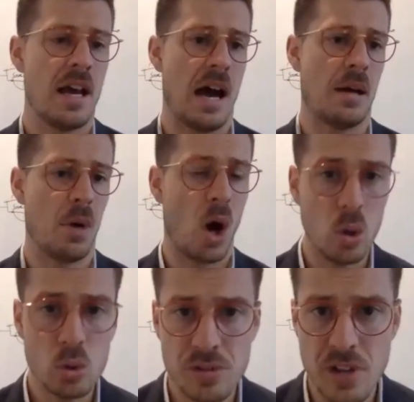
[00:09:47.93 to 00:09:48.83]

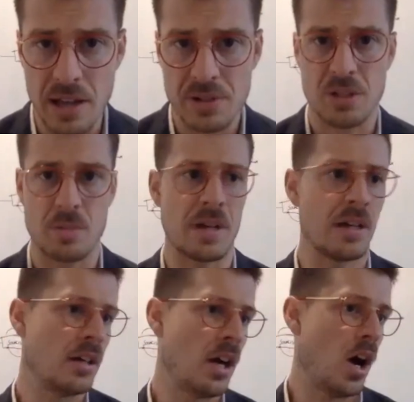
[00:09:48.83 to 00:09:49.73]
whole of customer,
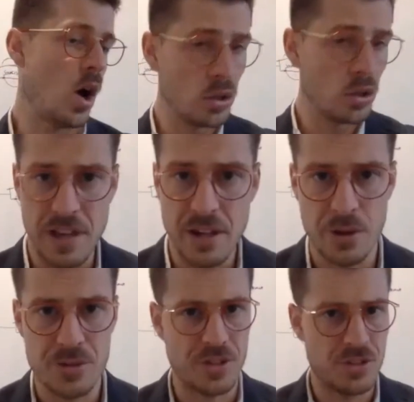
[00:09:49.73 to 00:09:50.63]
whole of
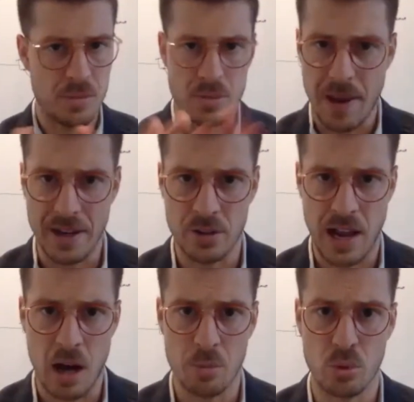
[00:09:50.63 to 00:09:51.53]
ecosystem, depending on
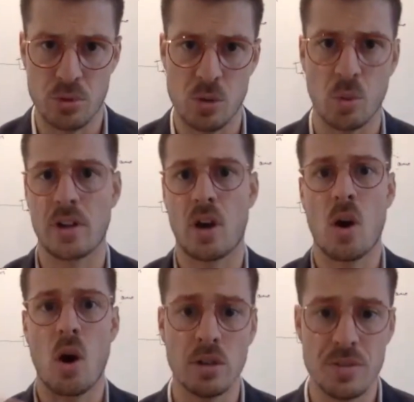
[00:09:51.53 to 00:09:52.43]
how broad you want to go,
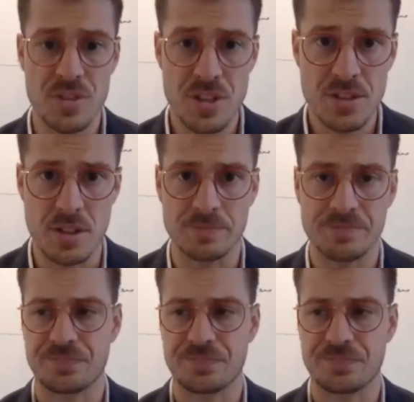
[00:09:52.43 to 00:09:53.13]
whole of system